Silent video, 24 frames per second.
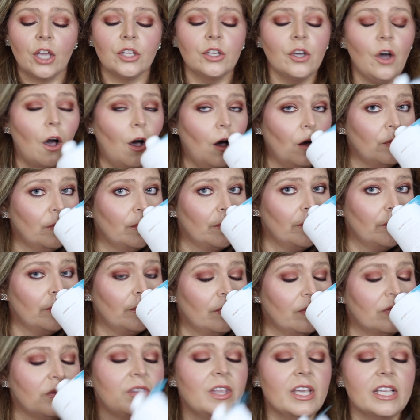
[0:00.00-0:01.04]
Y'all,
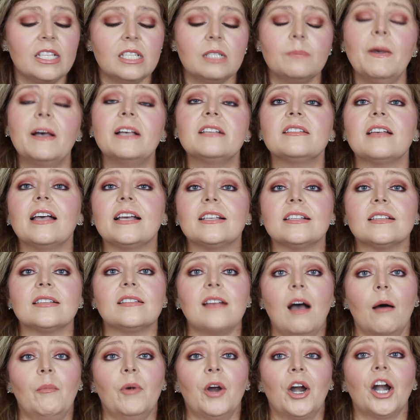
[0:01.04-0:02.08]
this smells like
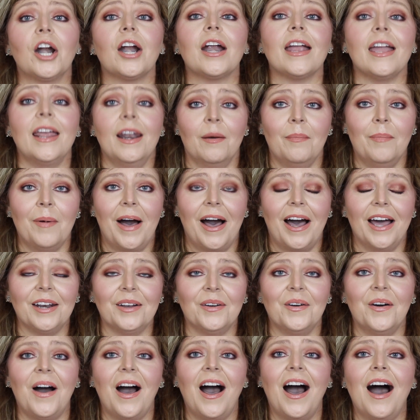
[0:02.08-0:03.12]
summer in a
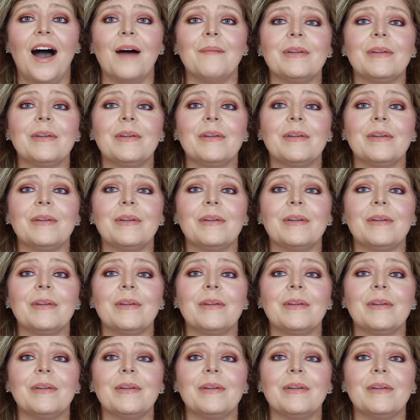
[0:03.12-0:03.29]
bottle.